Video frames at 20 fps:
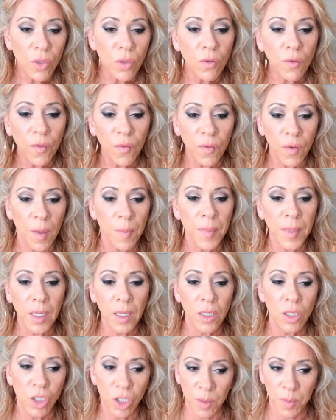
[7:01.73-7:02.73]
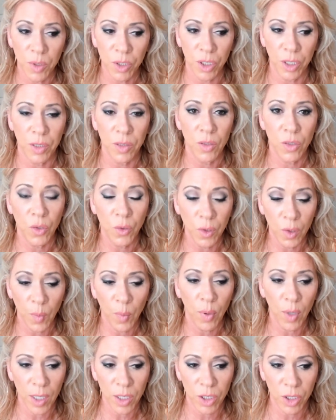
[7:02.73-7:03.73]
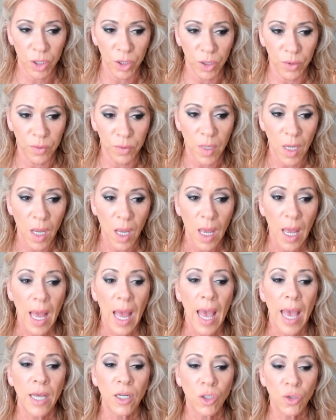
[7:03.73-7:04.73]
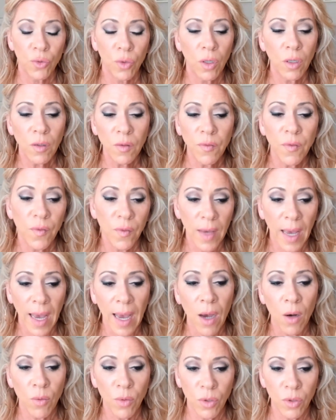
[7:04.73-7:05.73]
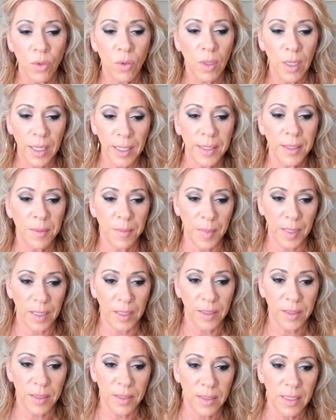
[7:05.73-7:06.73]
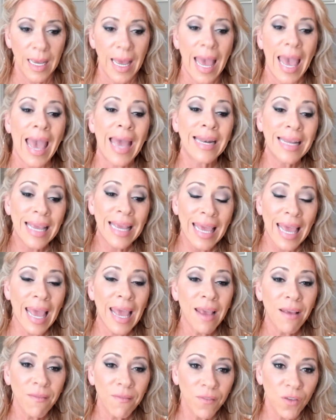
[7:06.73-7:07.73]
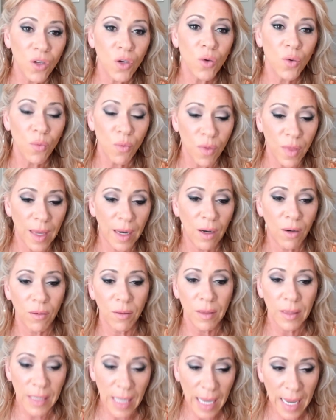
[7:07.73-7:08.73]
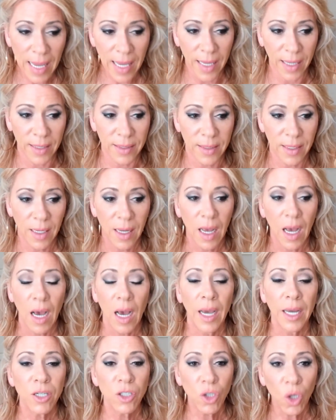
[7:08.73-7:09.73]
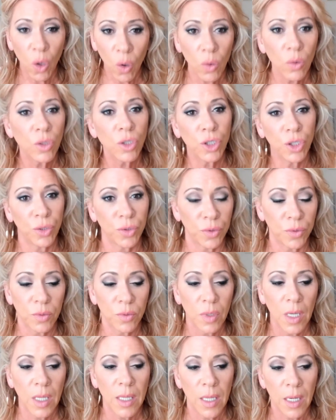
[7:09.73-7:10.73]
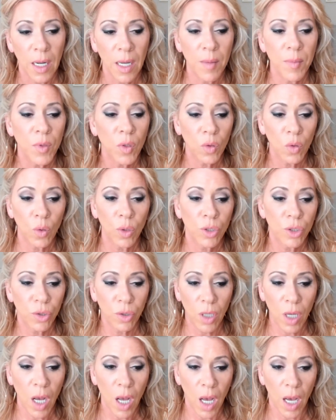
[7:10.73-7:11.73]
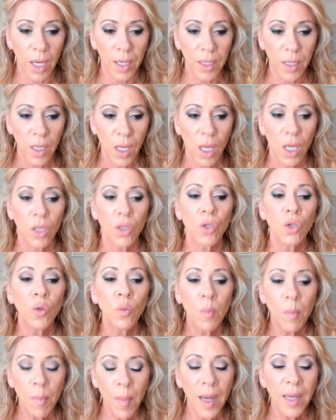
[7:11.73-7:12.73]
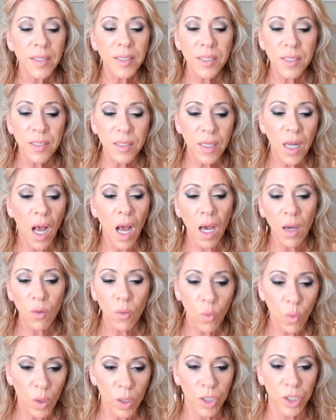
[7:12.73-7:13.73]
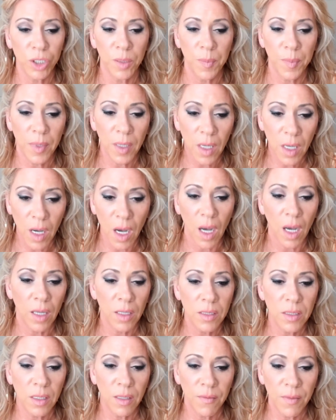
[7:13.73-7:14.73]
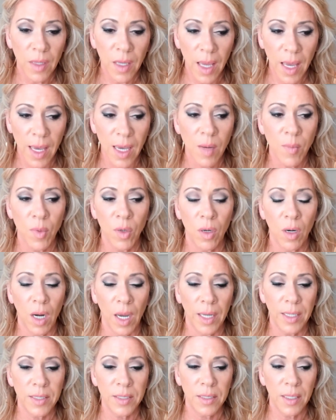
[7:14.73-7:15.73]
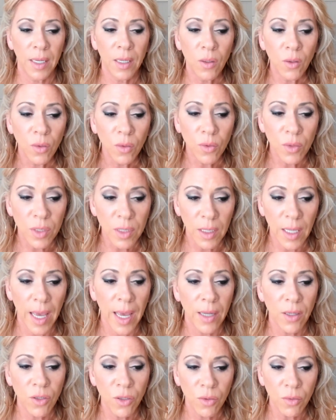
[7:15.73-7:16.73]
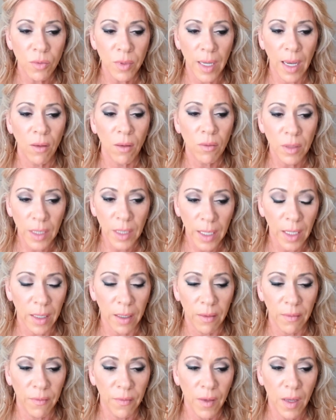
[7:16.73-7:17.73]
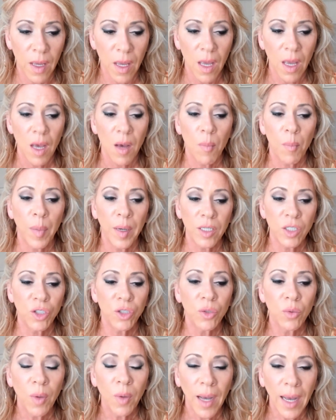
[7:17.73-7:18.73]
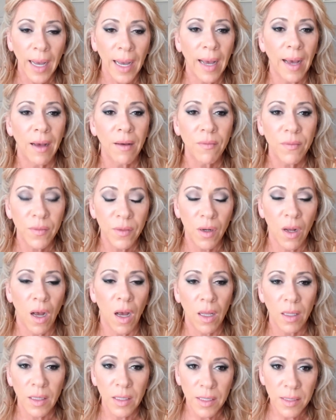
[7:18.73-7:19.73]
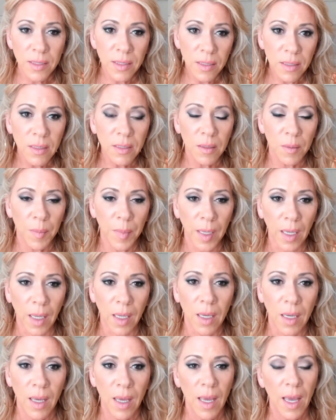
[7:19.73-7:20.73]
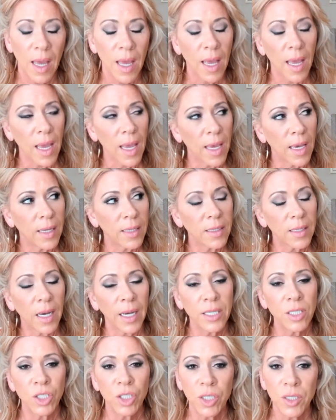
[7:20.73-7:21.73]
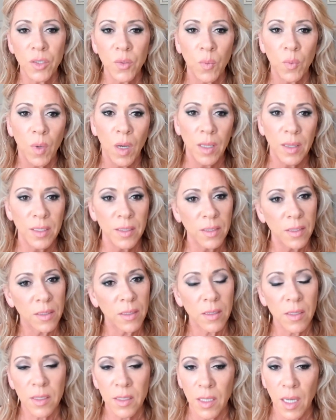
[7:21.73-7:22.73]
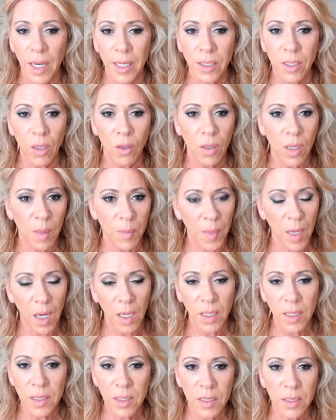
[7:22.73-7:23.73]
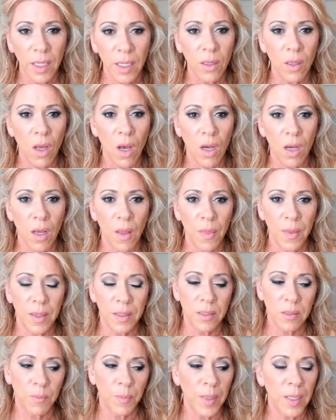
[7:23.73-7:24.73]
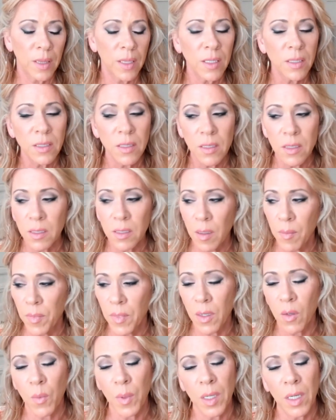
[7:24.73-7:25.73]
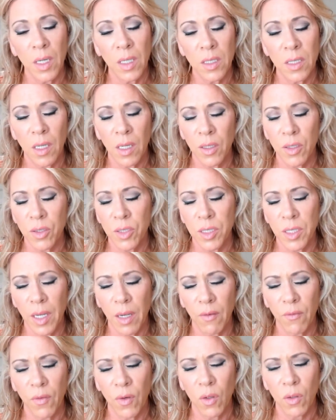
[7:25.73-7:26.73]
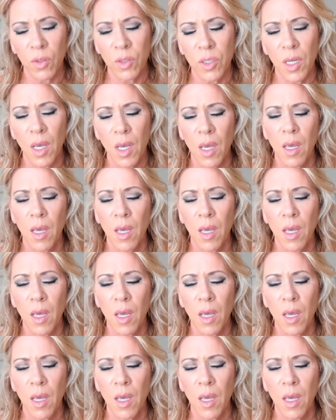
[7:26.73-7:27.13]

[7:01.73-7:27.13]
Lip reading: you from the Egyptians who had oppressed you, and drove out your enemies, and gave you their land. I told you that I am the Lord your God. You must not worship the gods of the Amorites in whose land you now live, but you have not listened to me. And this is a side note. I'm not going to stay long on this, but this is something we need to understand, folks.